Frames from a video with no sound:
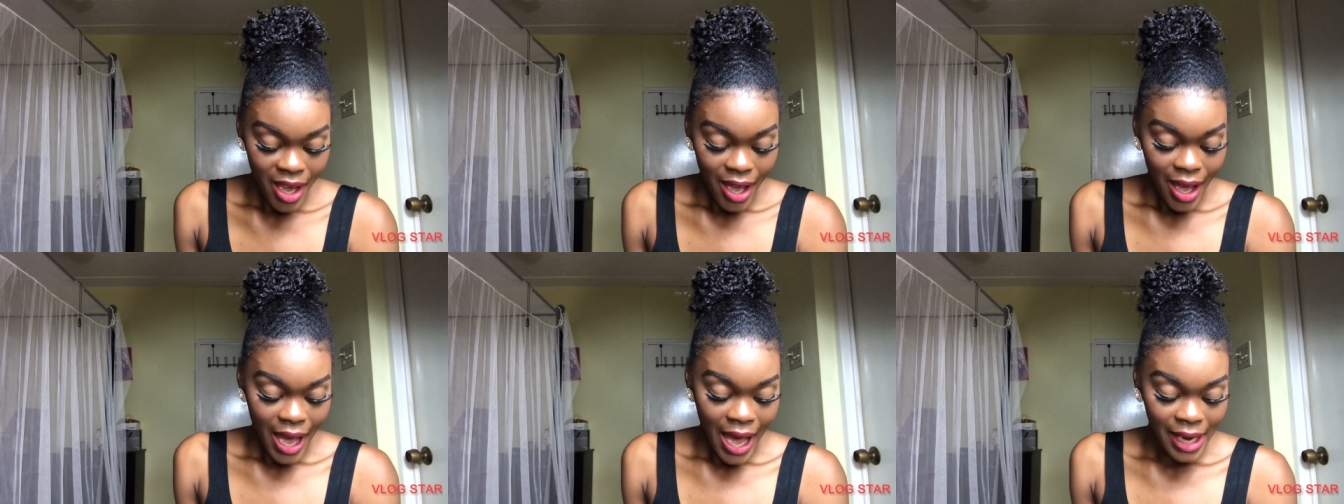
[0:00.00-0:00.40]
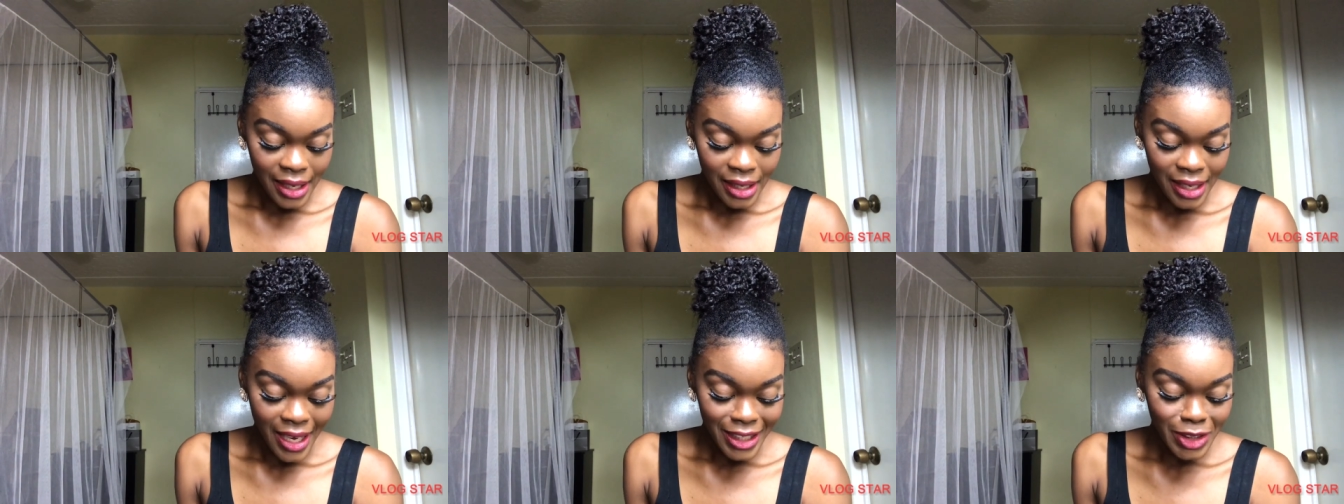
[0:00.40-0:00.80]
And
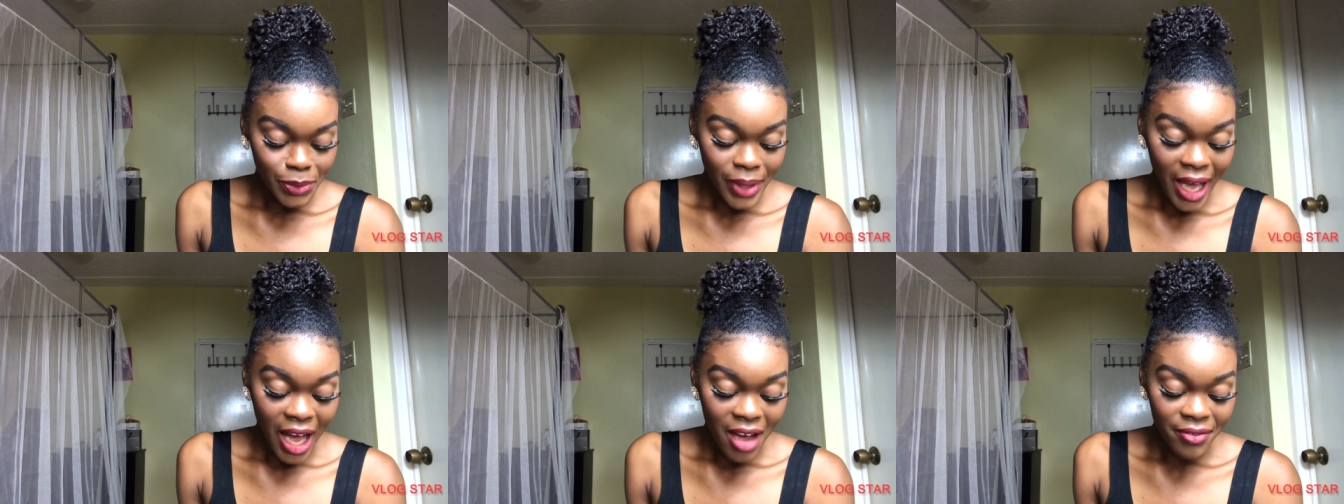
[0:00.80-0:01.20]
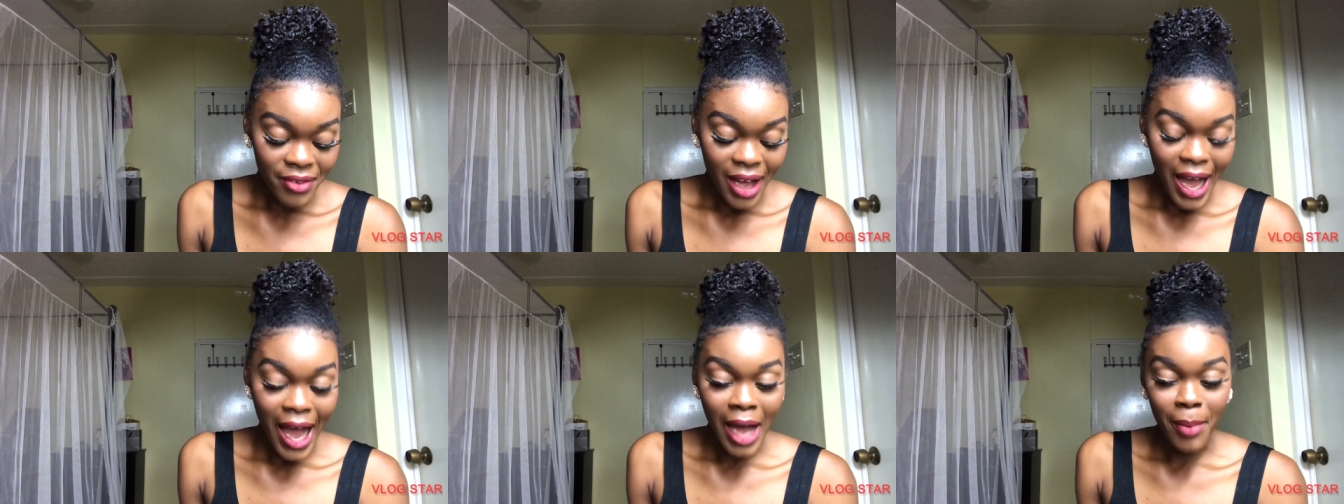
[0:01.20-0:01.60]
next we have
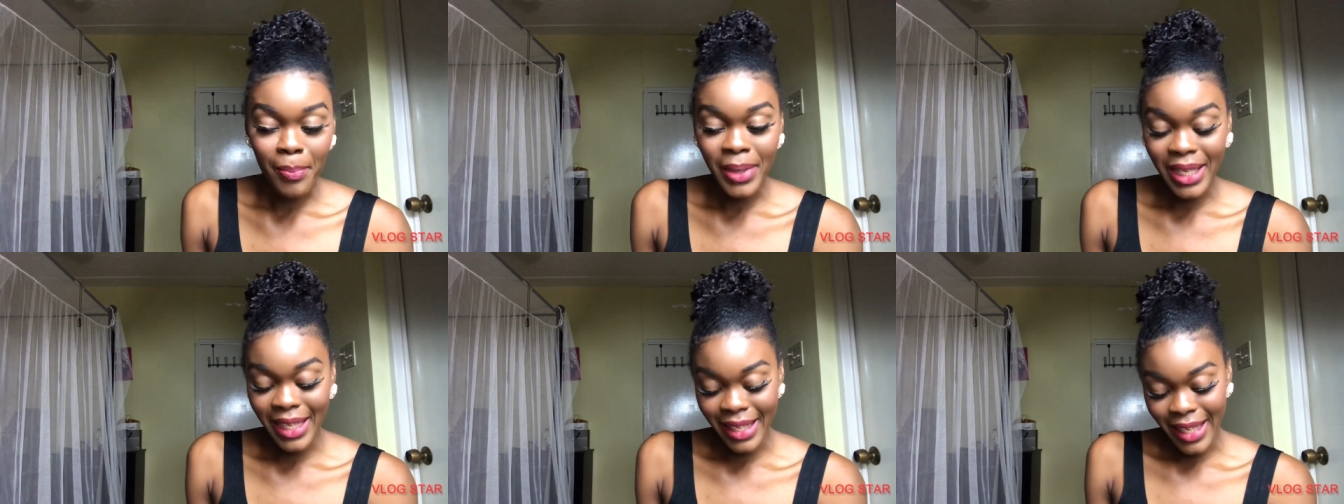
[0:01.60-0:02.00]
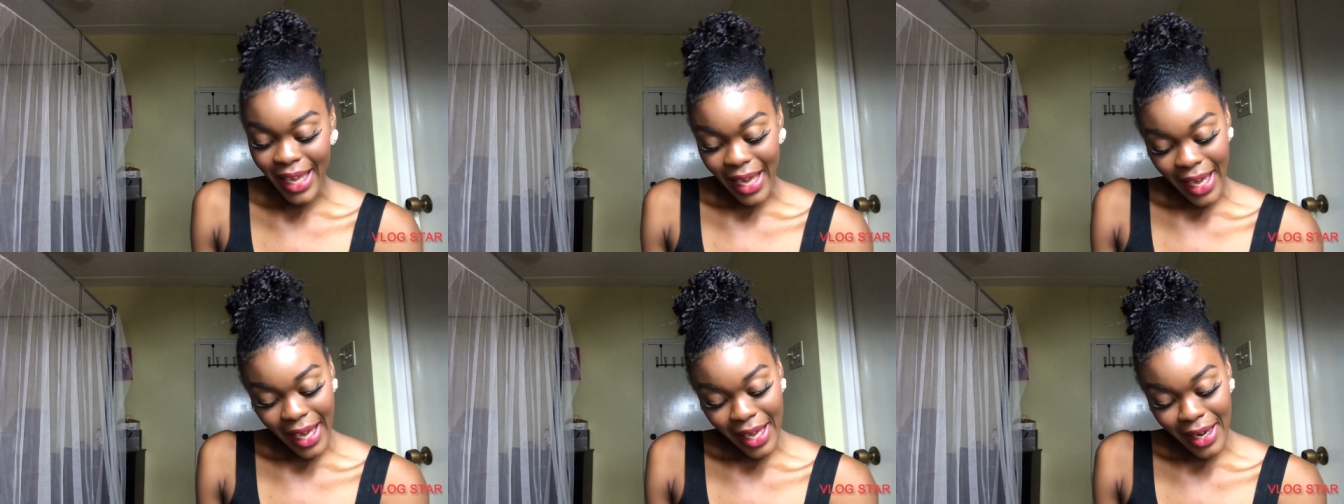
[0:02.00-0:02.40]

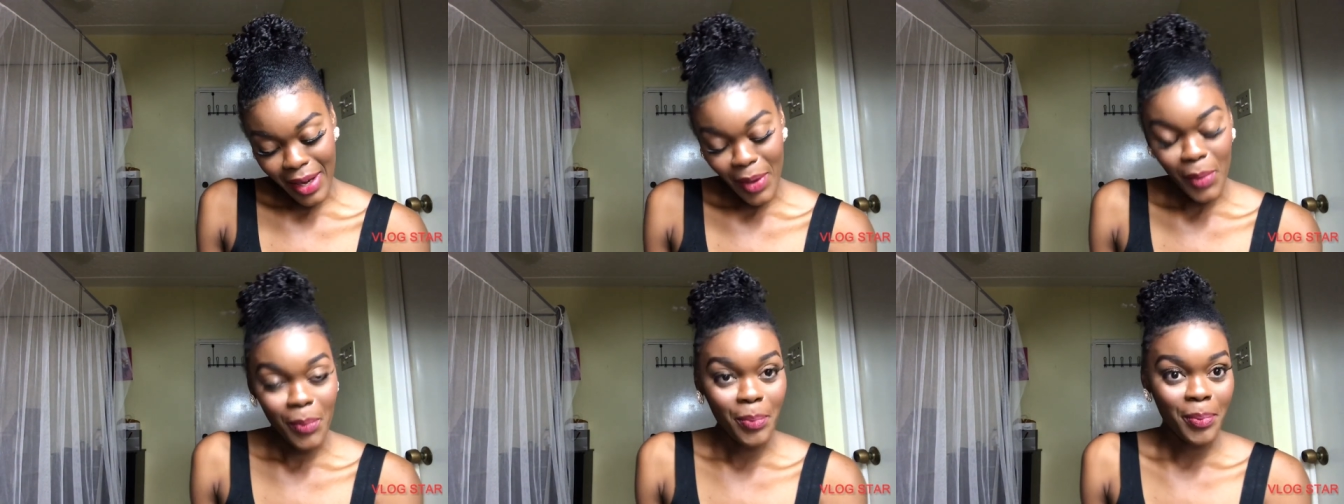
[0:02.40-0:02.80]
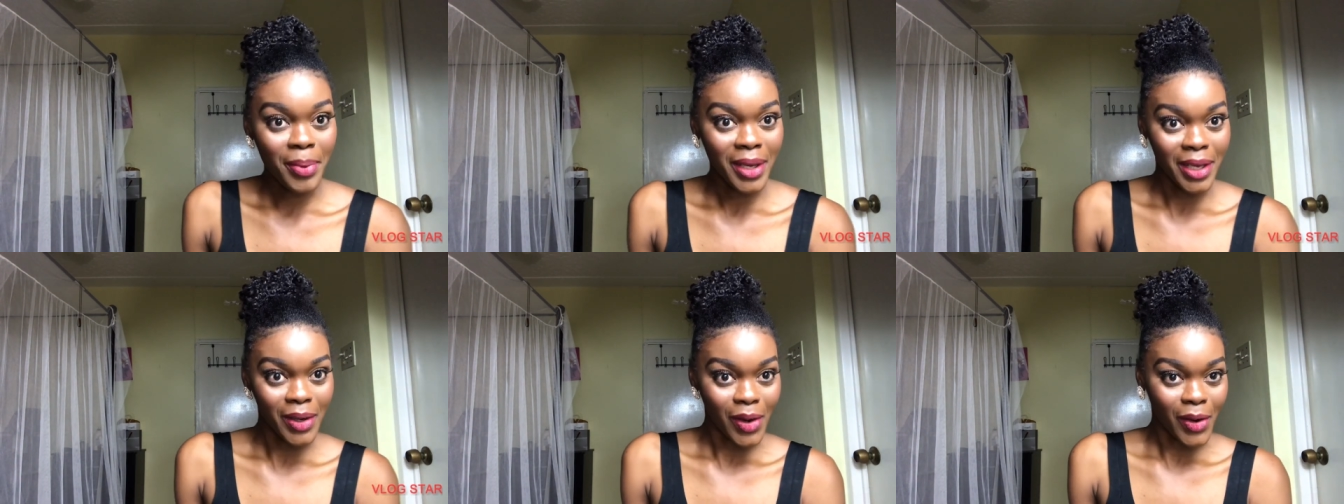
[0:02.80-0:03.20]
Abigail
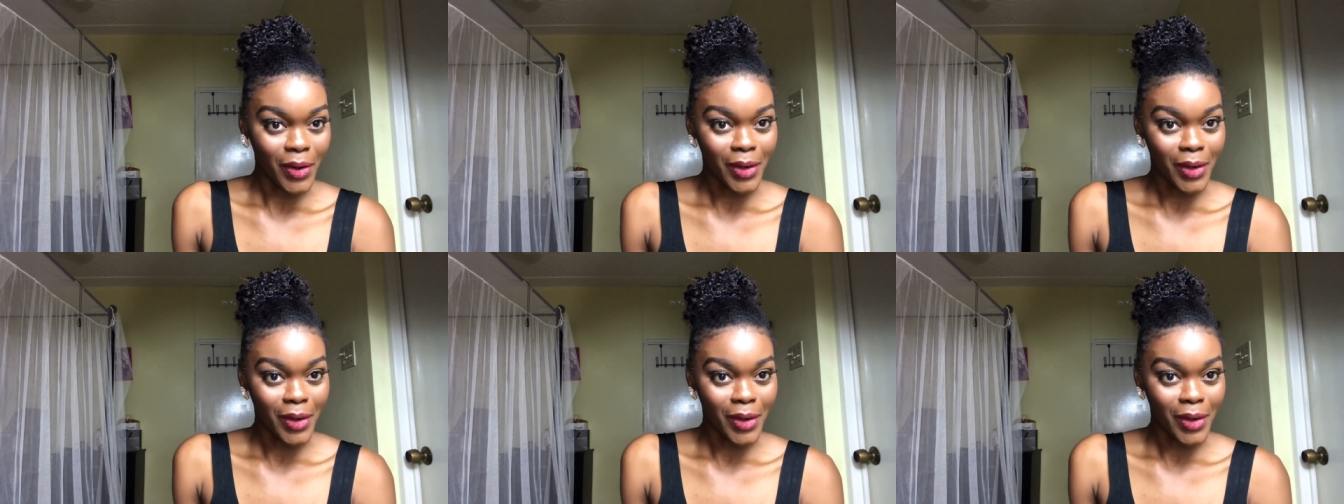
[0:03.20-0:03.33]
Pinnock.